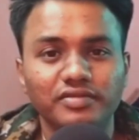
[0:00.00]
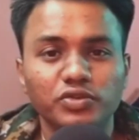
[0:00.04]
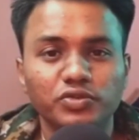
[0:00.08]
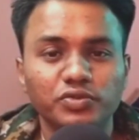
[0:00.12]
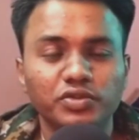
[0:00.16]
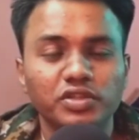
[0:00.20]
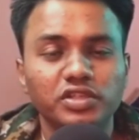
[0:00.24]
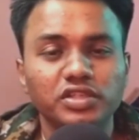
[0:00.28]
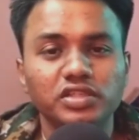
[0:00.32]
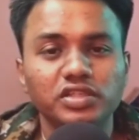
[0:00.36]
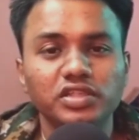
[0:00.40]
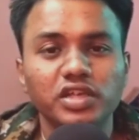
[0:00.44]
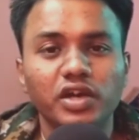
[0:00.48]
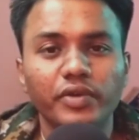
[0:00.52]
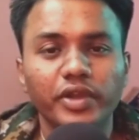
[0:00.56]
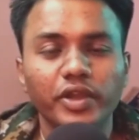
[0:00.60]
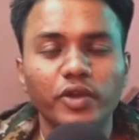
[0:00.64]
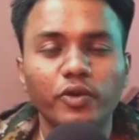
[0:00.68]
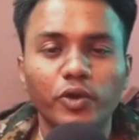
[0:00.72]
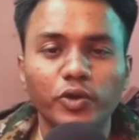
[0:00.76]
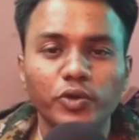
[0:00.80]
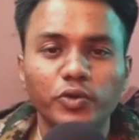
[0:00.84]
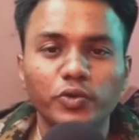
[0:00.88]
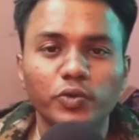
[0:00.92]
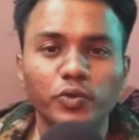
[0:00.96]
So this is how I
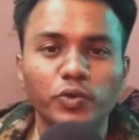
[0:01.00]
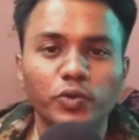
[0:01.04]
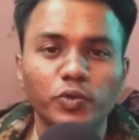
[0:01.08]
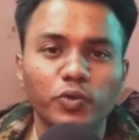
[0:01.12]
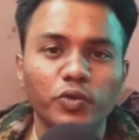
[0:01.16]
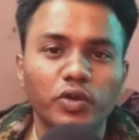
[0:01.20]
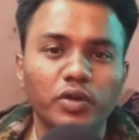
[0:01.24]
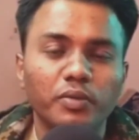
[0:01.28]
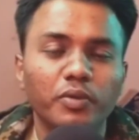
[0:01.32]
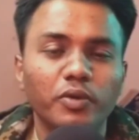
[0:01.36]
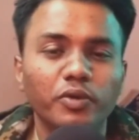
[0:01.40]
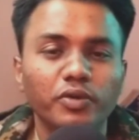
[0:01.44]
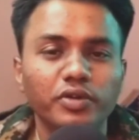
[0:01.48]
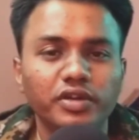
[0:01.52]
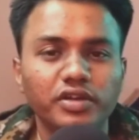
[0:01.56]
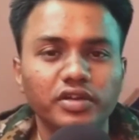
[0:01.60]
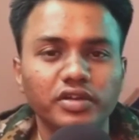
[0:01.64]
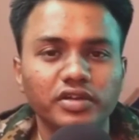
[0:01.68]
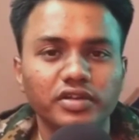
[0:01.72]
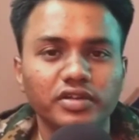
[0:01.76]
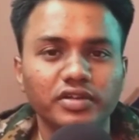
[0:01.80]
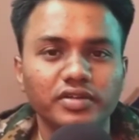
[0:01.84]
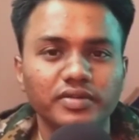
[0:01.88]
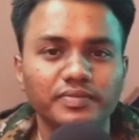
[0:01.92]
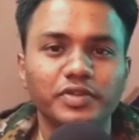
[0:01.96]
got to know about
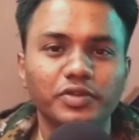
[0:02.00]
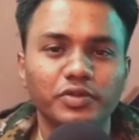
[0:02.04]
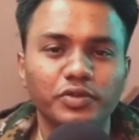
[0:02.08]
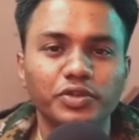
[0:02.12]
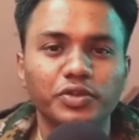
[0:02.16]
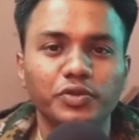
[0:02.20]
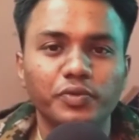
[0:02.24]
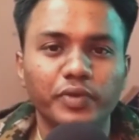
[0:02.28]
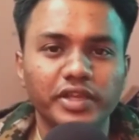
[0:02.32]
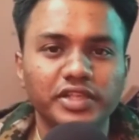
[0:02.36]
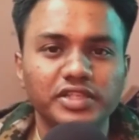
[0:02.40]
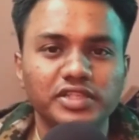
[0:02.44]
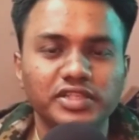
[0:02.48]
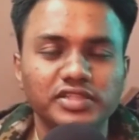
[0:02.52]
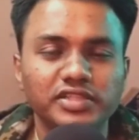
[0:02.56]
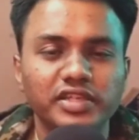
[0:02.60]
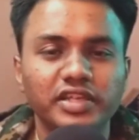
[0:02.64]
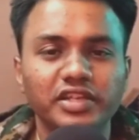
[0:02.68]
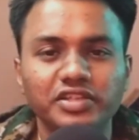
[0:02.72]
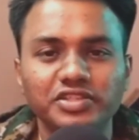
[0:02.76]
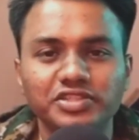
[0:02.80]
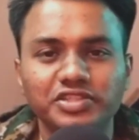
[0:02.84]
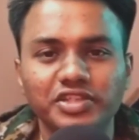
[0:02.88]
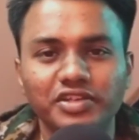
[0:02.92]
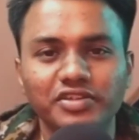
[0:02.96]
uh, you know U X design
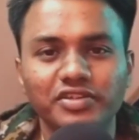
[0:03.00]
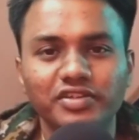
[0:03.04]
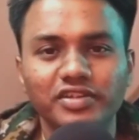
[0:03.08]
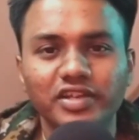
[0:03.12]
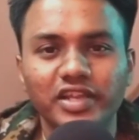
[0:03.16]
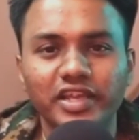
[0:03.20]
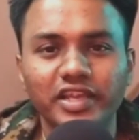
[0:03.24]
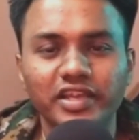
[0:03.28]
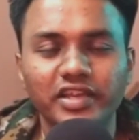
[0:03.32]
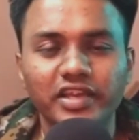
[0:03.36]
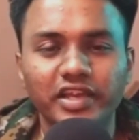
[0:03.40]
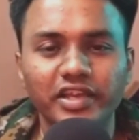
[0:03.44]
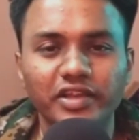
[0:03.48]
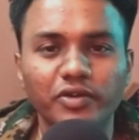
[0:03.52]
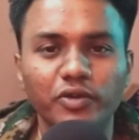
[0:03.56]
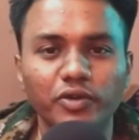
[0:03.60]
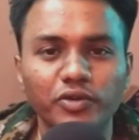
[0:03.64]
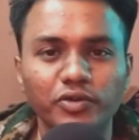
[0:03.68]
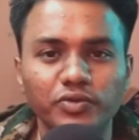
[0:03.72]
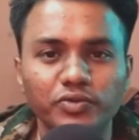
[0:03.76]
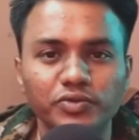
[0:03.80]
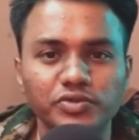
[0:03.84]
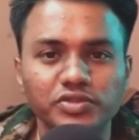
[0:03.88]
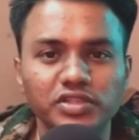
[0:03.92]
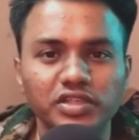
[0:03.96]
in general. Like, I
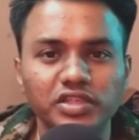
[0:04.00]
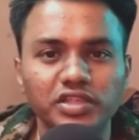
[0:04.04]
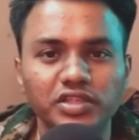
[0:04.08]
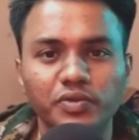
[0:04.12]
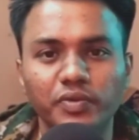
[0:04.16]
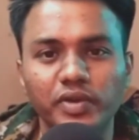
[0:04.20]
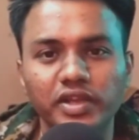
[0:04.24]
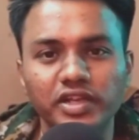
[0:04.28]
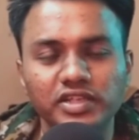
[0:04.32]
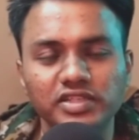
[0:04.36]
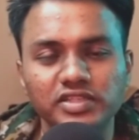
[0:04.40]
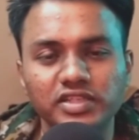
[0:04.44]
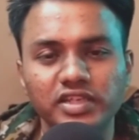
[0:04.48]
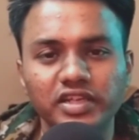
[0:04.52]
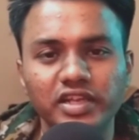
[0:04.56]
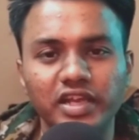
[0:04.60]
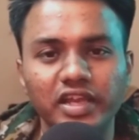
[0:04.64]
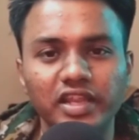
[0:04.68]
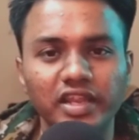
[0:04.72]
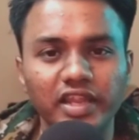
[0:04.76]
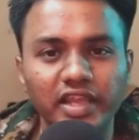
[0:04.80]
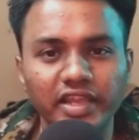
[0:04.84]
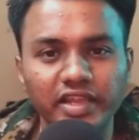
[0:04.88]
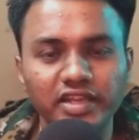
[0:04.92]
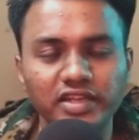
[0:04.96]
got to see U I design, I
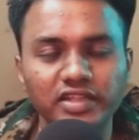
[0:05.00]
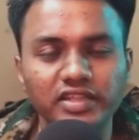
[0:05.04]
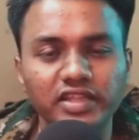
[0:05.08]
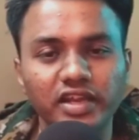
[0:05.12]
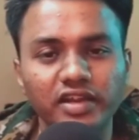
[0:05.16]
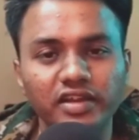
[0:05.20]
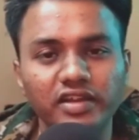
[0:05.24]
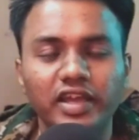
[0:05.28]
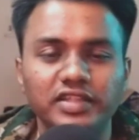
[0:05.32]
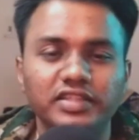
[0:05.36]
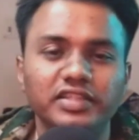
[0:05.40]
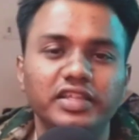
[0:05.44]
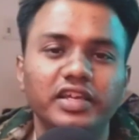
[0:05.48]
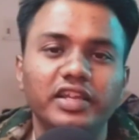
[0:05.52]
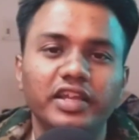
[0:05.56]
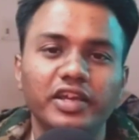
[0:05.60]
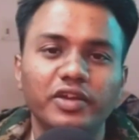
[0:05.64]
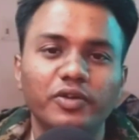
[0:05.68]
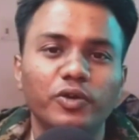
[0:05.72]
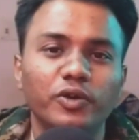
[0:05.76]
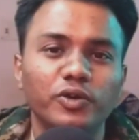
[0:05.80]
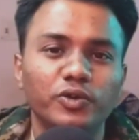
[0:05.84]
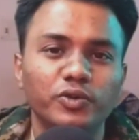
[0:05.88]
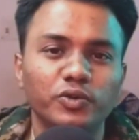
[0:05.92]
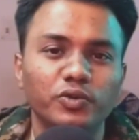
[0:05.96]
like it that, and then I
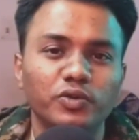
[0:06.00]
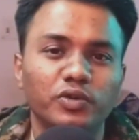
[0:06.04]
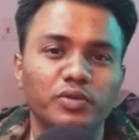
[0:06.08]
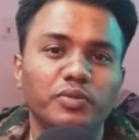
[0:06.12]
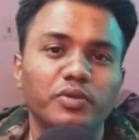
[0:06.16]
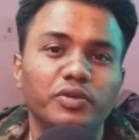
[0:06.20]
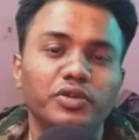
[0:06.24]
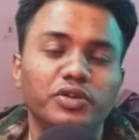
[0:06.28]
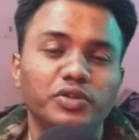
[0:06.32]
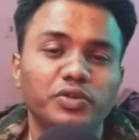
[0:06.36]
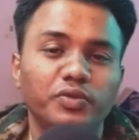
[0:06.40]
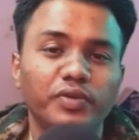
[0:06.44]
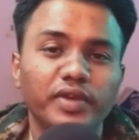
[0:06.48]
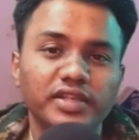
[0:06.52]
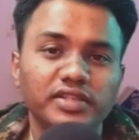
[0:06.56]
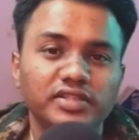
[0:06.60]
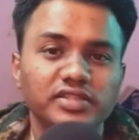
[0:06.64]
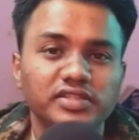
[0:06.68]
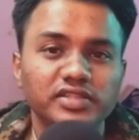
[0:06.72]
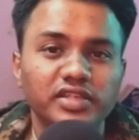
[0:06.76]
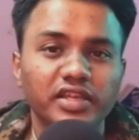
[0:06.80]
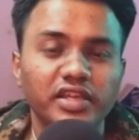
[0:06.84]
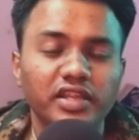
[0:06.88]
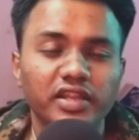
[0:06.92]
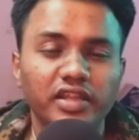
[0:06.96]
got to know about U X
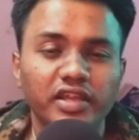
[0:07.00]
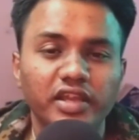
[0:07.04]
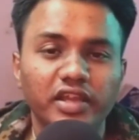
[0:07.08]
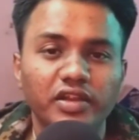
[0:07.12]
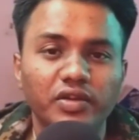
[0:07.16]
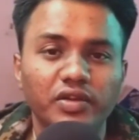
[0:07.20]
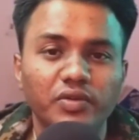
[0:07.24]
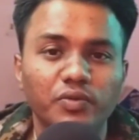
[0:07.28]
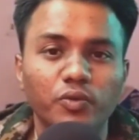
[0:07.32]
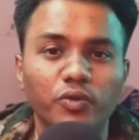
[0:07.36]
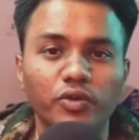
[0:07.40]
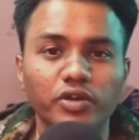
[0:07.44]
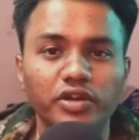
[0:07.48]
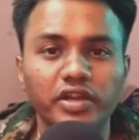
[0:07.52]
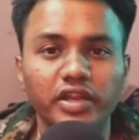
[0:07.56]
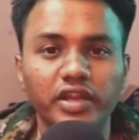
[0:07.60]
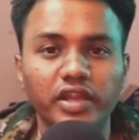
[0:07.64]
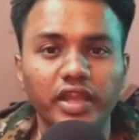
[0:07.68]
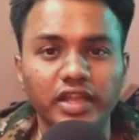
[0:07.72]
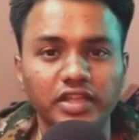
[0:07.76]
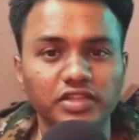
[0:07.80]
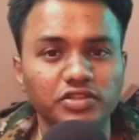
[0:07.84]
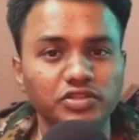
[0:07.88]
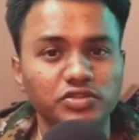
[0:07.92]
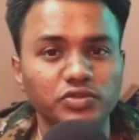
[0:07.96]
design and what
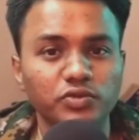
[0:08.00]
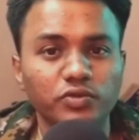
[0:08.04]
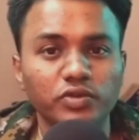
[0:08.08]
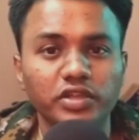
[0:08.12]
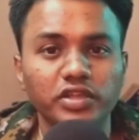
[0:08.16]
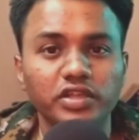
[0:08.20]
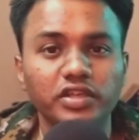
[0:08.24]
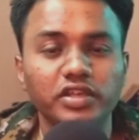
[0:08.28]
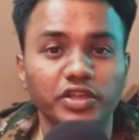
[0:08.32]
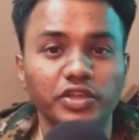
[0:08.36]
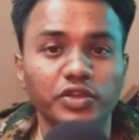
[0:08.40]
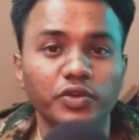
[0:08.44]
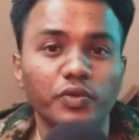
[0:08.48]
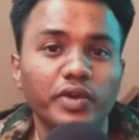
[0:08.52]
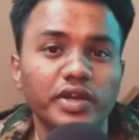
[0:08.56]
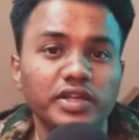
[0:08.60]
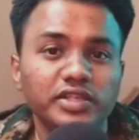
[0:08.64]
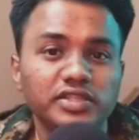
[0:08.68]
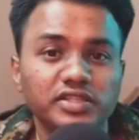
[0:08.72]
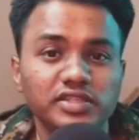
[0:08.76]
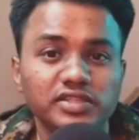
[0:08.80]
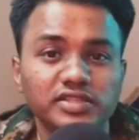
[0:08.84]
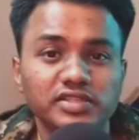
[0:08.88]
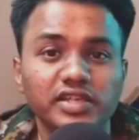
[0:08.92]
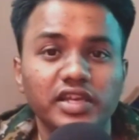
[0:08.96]
actually U X
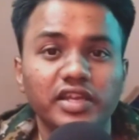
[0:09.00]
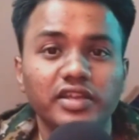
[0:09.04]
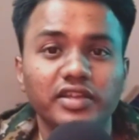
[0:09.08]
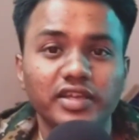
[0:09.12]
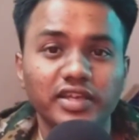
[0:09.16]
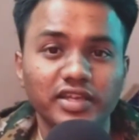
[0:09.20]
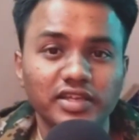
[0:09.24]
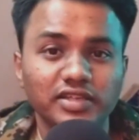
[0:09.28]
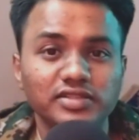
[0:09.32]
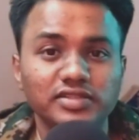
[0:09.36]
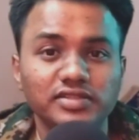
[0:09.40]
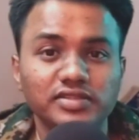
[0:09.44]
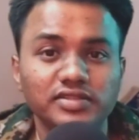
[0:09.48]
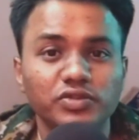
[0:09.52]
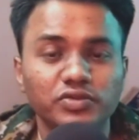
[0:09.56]
design is.